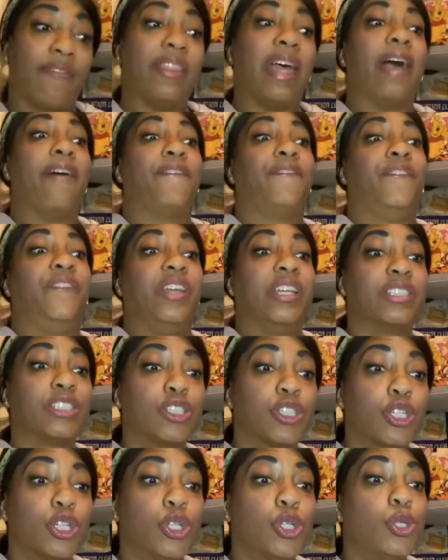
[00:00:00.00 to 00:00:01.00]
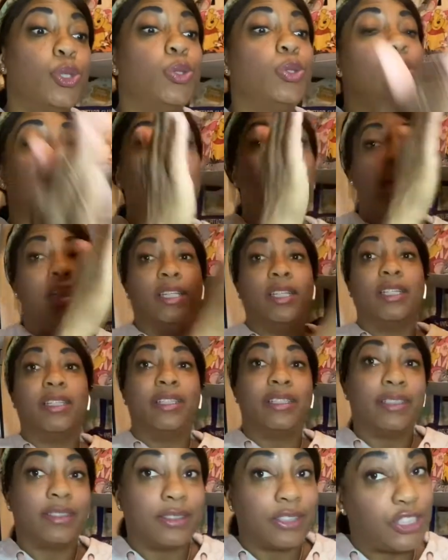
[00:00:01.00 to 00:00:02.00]
that physical
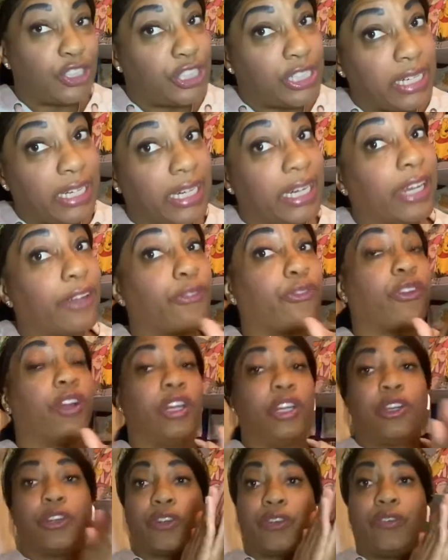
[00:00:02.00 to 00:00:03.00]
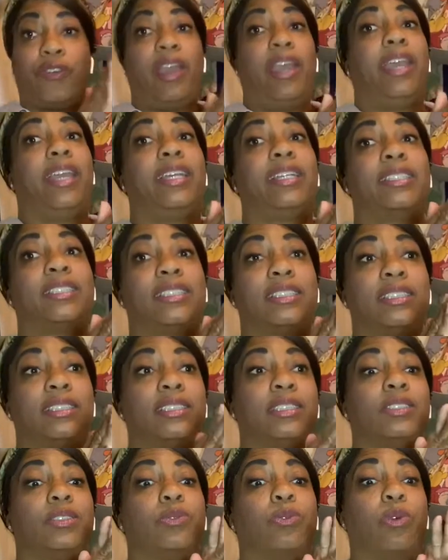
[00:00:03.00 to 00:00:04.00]
sheet in front of your face
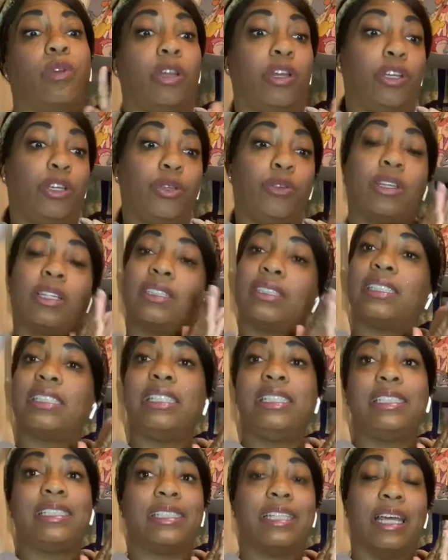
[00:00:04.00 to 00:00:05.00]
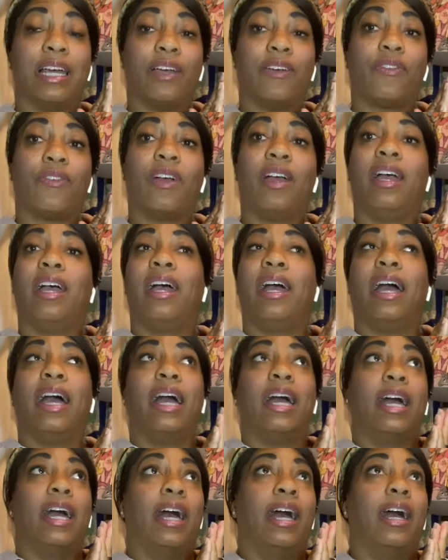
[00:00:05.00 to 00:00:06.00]
where you can see stuff.
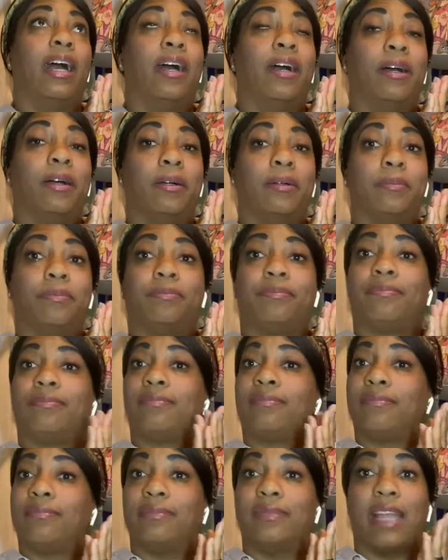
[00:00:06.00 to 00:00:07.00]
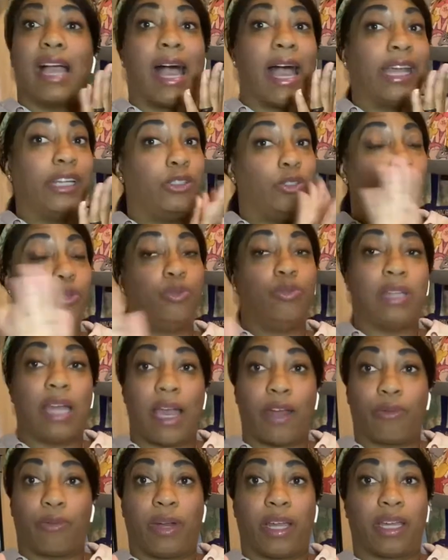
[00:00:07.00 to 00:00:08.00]
Um, I do
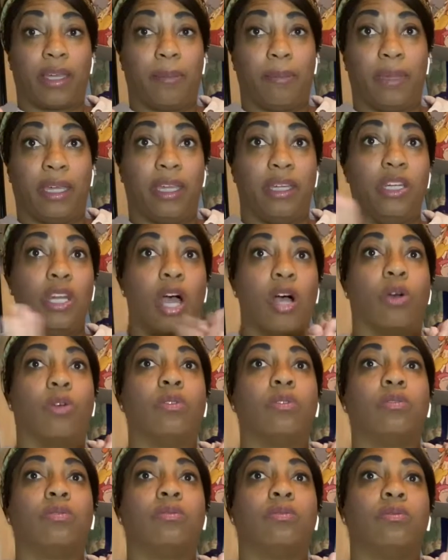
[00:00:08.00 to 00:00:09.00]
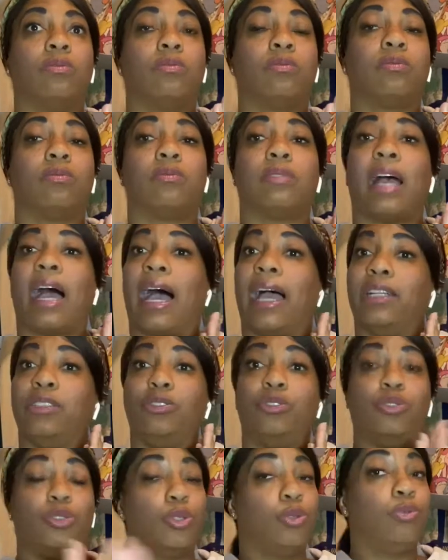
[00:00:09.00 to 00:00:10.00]
not recommend. No, I
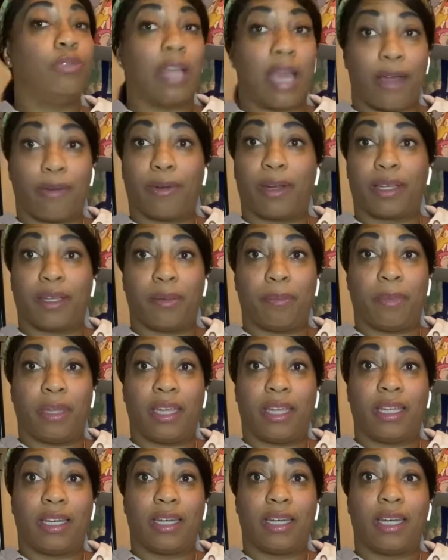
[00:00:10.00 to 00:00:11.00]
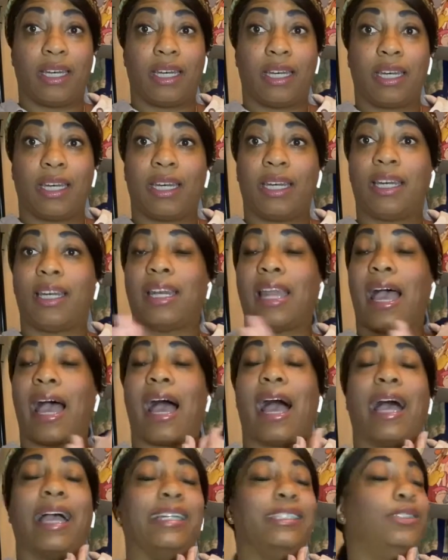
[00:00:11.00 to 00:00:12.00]
do not recommend.
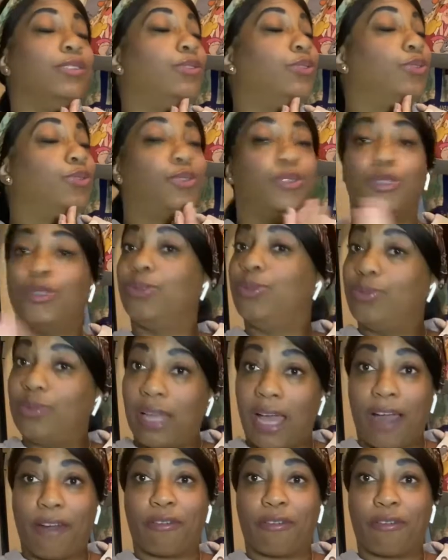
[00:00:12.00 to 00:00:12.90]
I do not